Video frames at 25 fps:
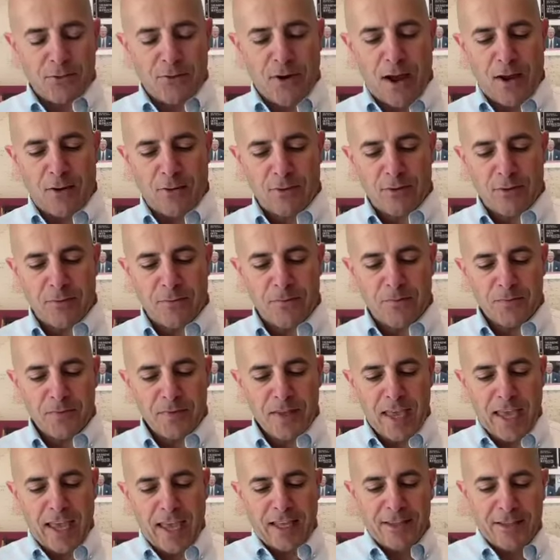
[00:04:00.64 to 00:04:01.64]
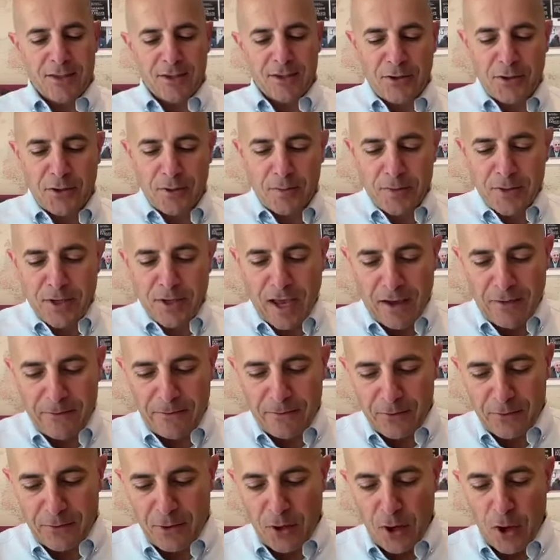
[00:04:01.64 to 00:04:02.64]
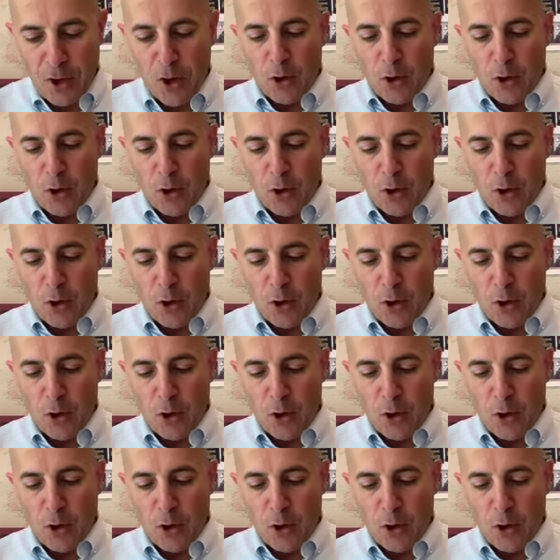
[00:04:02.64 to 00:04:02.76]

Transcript: route and determined effort